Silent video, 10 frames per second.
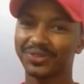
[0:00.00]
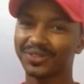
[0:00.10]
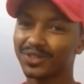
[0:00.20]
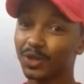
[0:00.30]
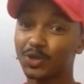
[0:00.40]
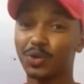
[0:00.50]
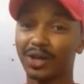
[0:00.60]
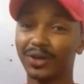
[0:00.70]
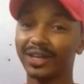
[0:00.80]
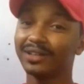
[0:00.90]
talk to a
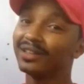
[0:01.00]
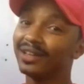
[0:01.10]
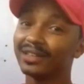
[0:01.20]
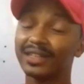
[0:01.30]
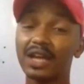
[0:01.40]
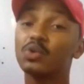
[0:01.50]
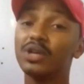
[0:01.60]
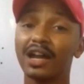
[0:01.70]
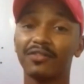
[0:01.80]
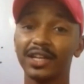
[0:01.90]
lawyer, get good
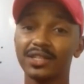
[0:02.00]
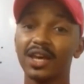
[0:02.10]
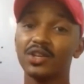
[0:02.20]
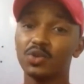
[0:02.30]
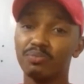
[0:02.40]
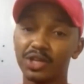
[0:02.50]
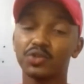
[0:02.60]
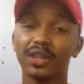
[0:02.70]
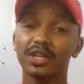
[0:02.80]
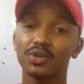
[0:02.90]
advice to make sure
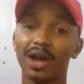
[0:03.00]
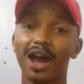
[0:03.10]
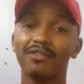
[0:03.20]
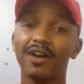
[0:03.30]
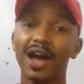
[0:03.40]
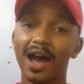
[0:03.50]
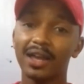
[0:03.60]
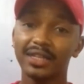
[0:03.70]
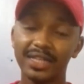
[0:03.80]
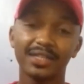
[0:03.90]
that you have a
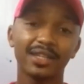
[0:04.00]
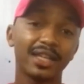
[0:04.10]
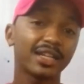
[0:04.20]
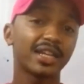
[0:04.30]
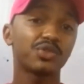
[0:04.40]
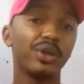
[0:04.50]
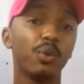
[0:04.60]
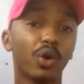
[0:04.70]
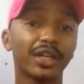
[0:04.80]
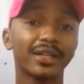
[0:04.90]
lease that is actually
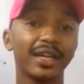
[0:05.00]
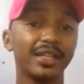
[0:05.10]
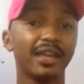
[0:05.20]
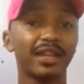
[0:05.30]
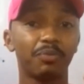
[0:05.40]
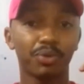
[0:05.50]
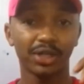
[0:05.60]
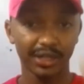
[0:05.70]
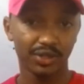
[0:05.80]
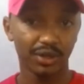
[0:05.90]
watertight and that
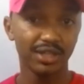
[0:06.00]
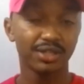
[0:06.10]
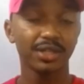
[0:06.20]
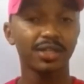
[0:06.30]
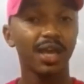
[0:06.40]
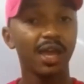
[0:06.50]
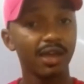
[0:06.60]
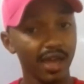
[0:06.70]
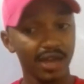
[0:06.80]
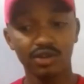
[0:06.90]
protects your interest
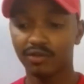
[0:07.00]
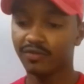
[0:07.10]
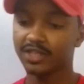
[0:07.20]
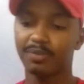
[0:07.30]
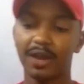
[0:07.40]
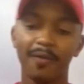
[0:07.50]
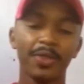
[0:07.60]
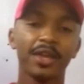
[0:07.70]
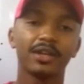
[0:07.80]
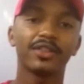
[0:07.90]
and your investment.
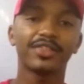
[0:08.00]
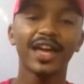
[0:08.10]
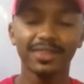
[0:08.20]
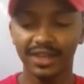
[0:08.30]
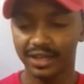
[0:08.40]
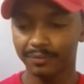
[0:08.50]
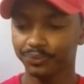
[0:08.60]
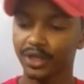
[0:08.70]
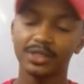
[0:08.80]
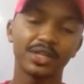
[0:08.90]
Now, the third thing is
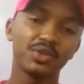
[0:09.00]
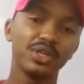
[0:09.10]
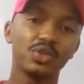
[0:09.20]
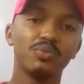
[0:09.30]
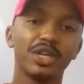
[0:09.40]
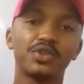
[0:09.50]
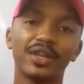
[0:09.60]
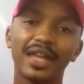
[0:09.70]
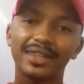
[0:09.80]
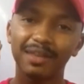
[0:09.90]
that you need to make sure
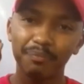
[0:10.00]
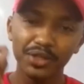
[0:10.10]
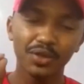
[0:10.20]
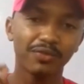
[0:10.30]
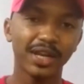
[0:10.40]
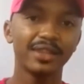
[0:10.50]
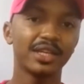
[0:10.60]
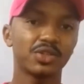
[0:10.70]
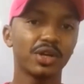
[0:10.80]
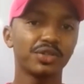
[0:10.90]
that the piece of land that you
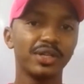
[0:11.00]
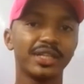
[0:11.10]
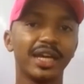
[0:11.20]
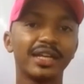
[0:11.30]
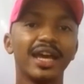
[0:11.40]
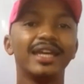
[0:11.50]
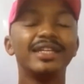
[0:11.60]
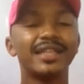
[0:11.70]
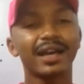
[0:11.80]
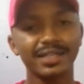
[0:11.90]
actually get is
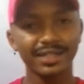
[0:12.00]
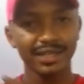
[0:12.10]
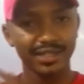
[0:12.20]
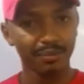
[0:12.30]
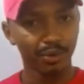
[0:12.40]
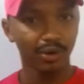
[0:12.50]
accessible.